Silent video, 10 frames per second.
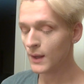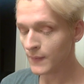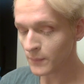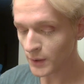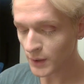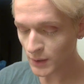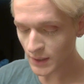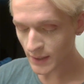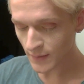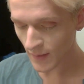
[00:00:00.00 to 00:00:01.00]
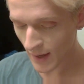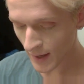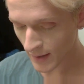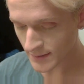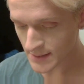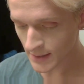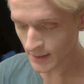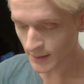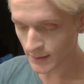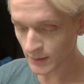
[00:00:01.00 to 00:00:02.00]
And then we're going to take that
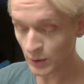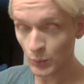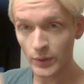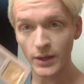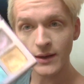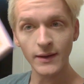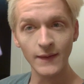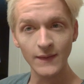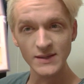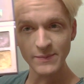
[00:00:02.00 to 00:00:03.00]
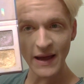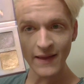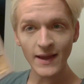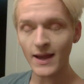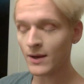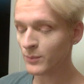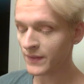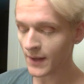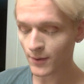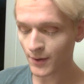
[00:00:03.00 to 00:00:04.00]
Luna in this palette and
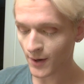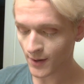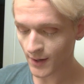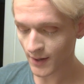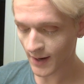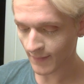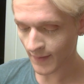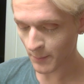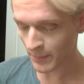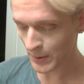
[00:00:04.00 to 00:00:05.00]
put that on our highlight